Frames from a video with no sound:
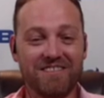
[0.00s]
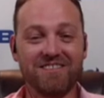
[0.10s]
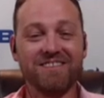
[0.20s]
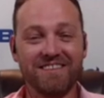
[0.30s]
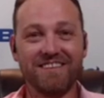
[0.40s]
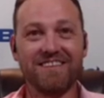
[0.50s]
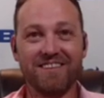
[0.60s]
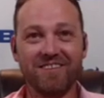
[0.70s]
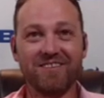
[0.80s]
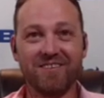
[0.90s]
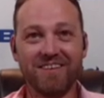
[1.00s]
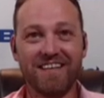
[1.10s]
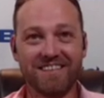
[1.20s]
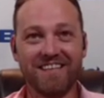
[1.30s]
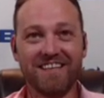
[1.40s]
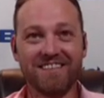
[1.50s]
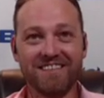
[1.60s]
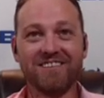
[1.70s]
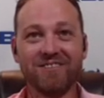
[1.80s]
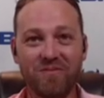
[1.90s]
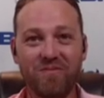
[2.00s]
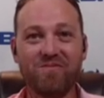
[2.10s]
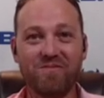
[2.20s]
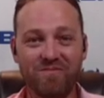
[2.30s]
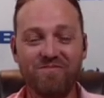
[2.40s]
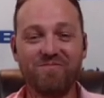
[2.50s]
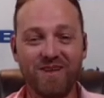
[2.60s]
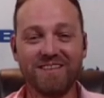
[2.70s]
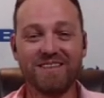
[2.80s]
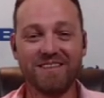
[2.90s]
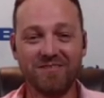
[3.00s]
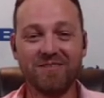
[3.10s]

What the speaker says: This person isn't speaking.